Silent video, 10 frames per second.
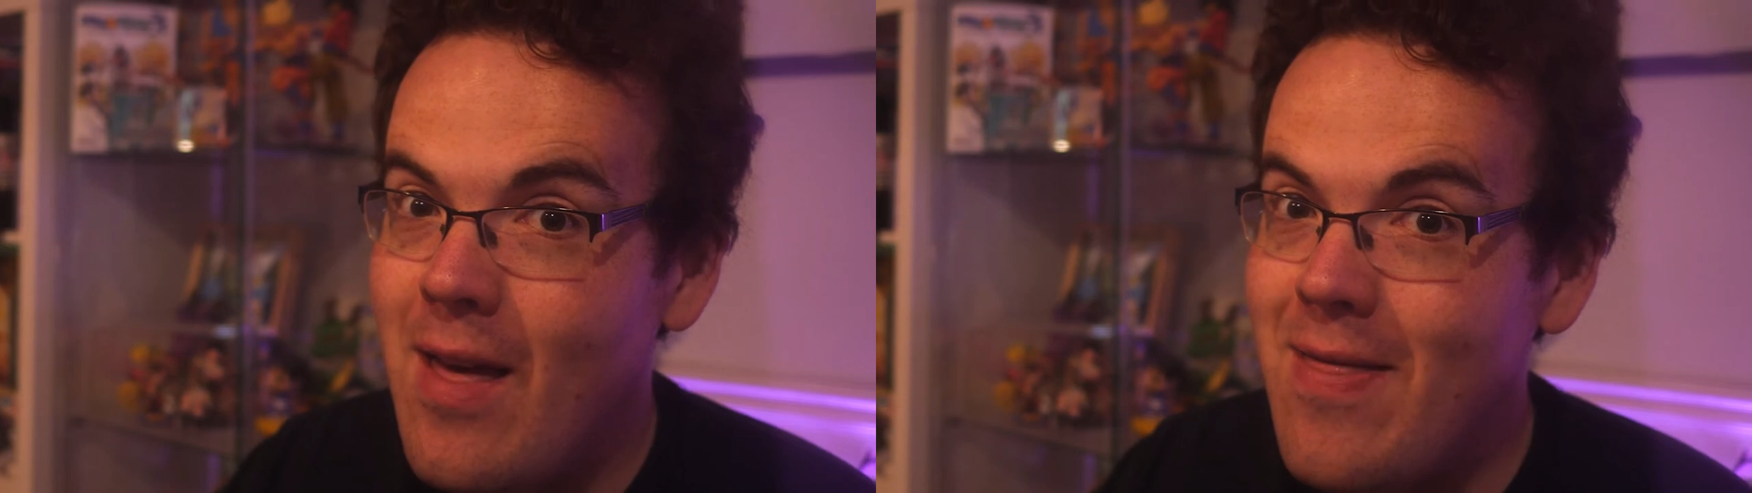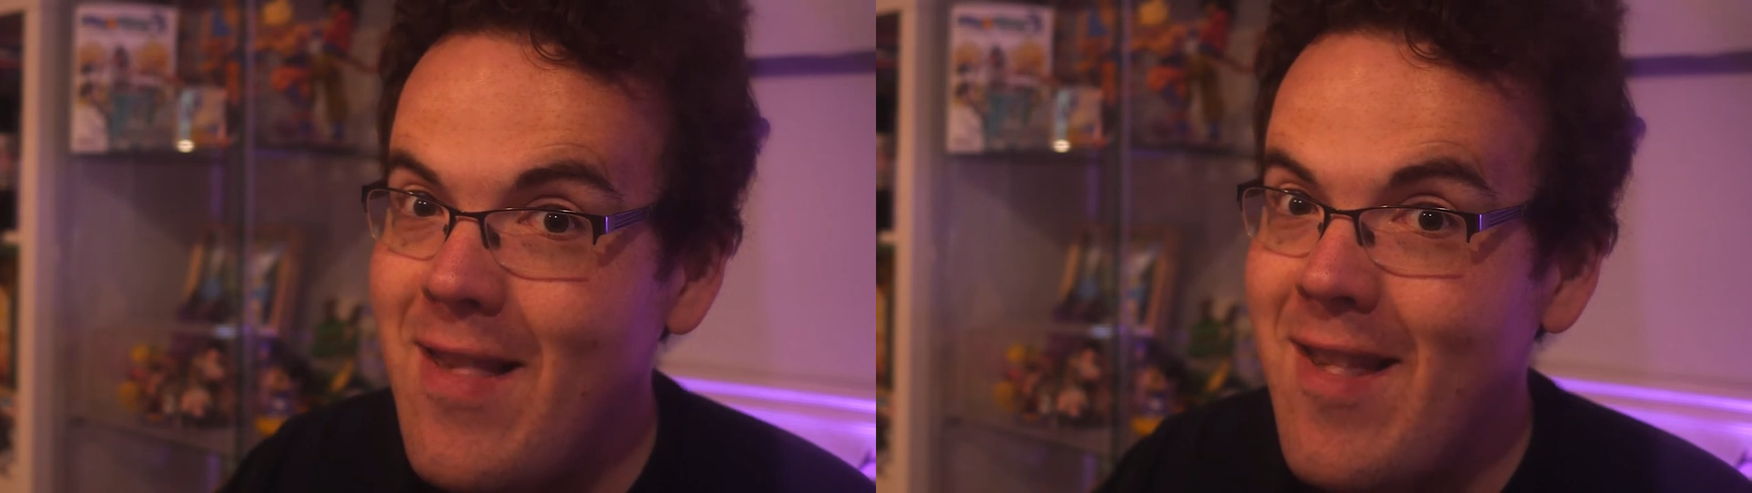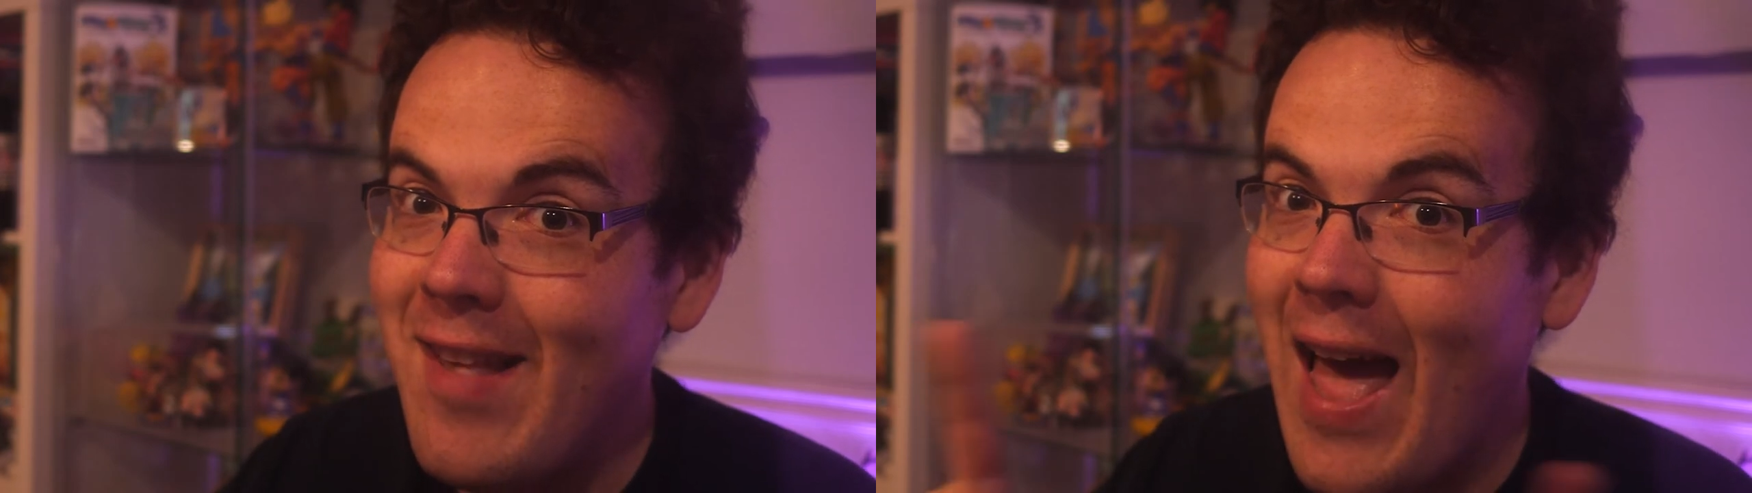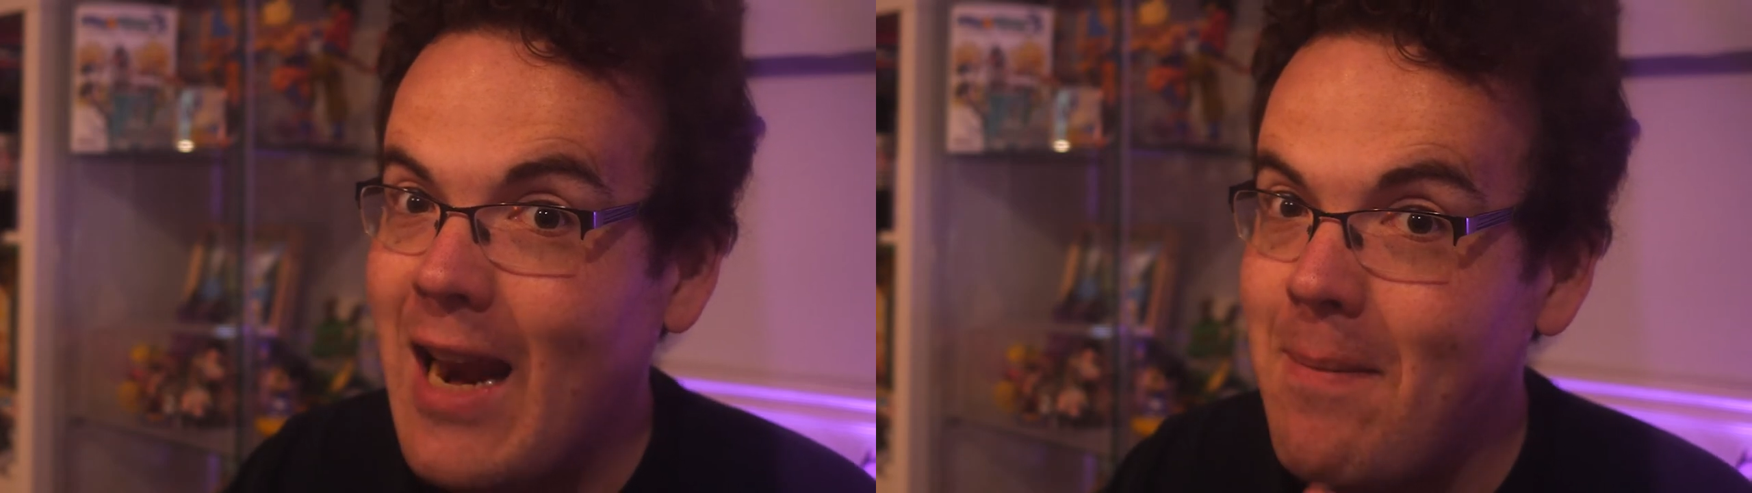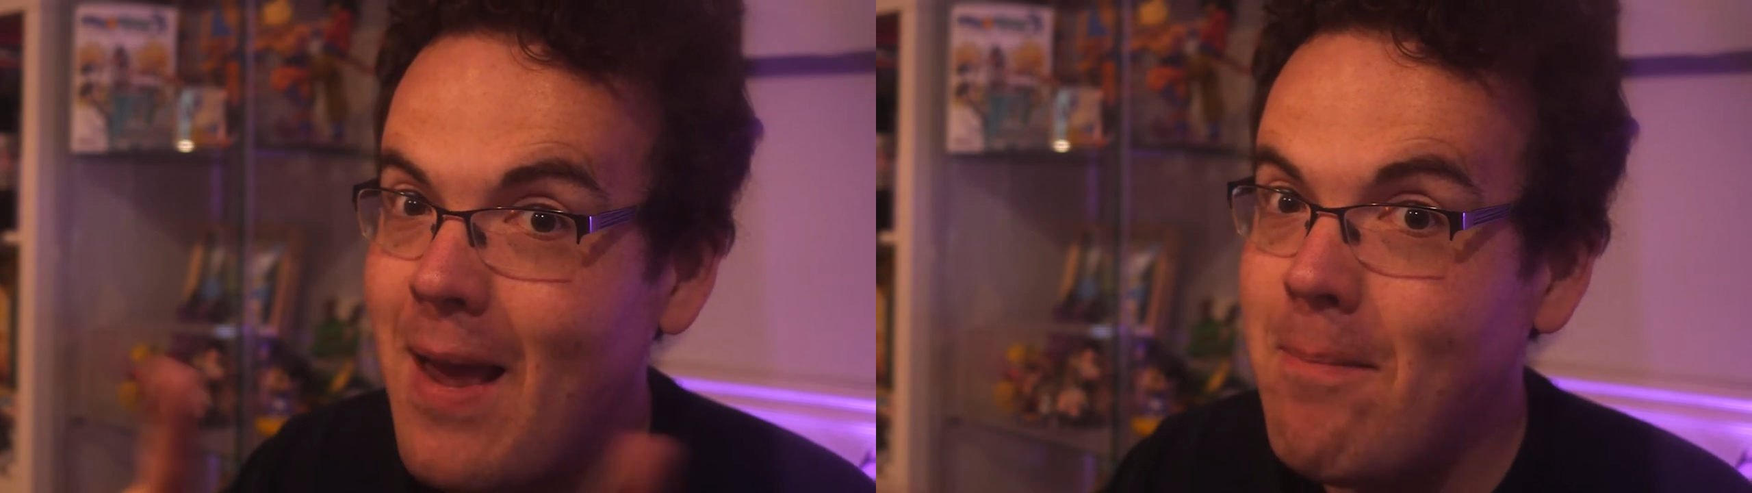this is
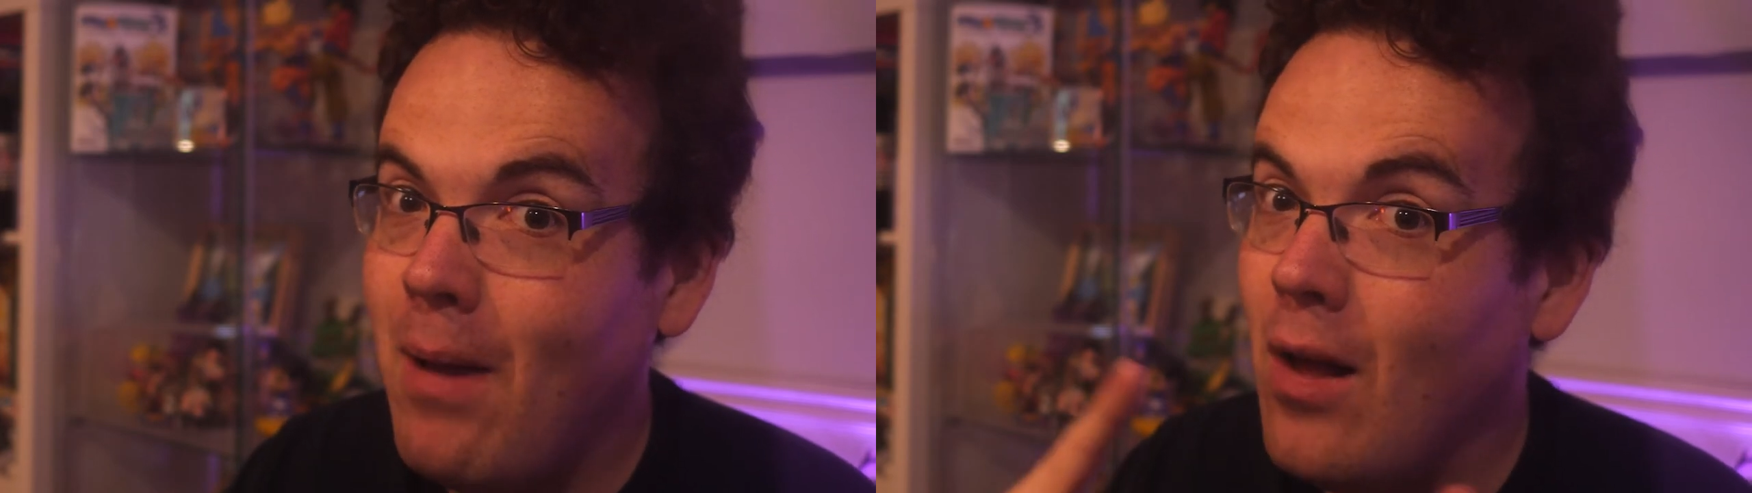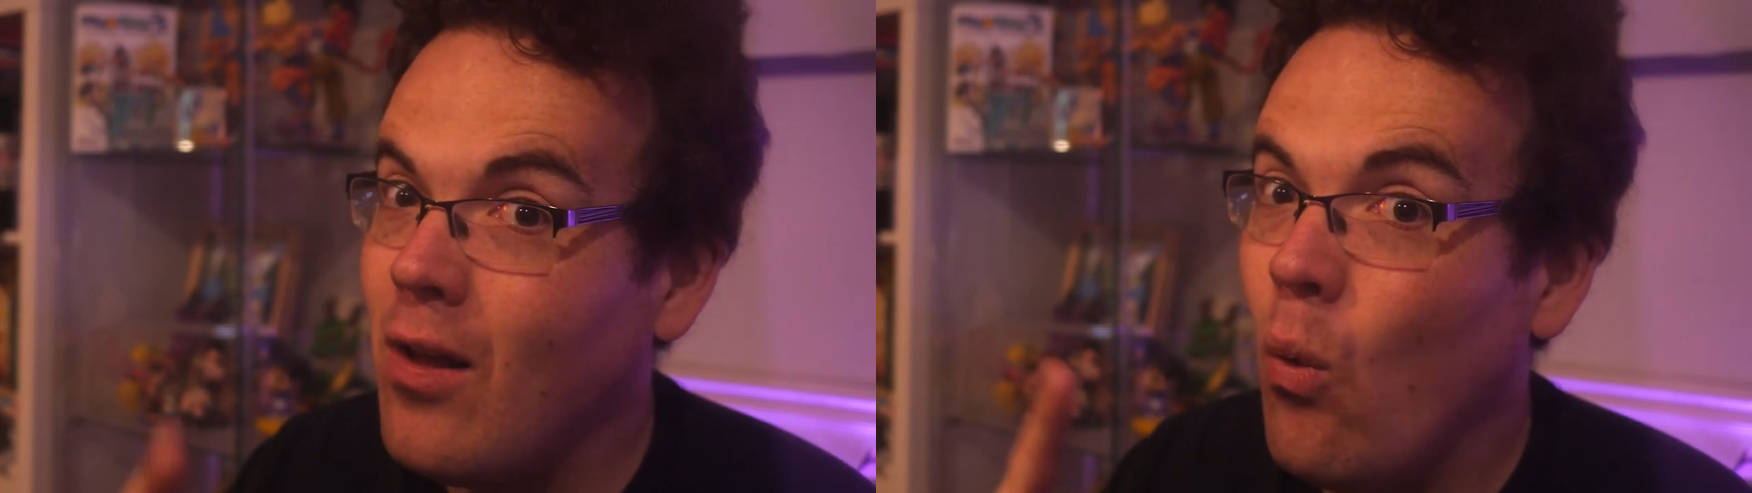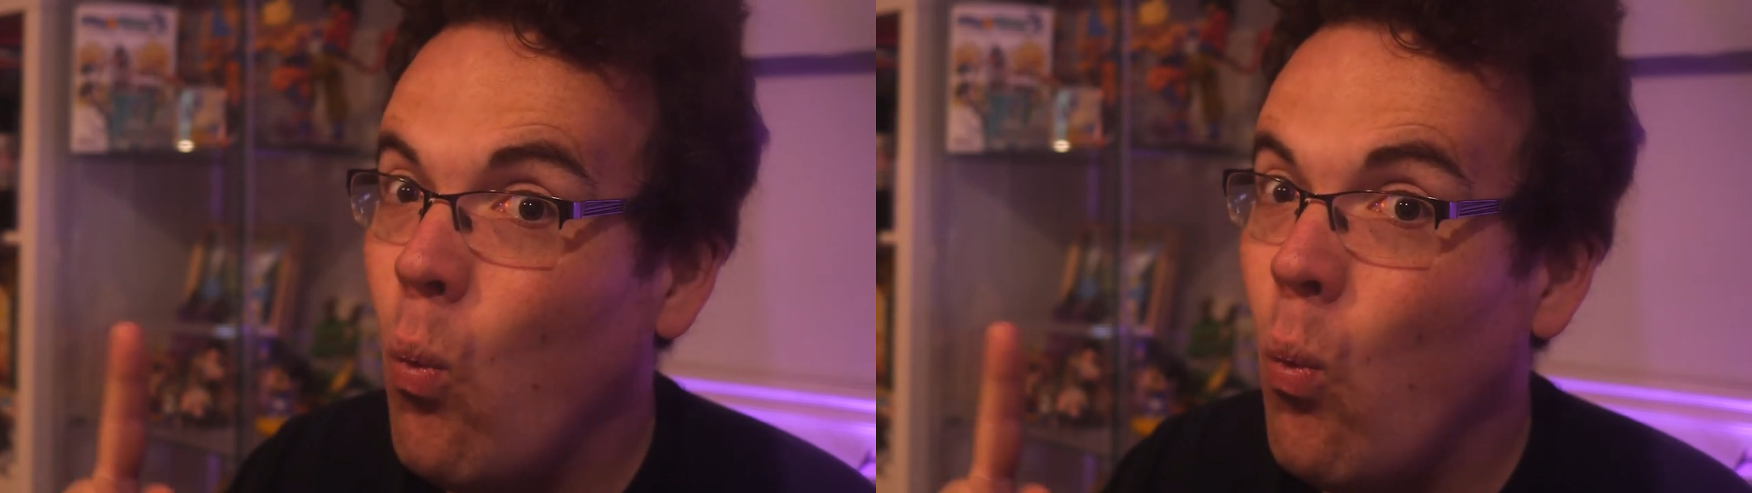anime and manga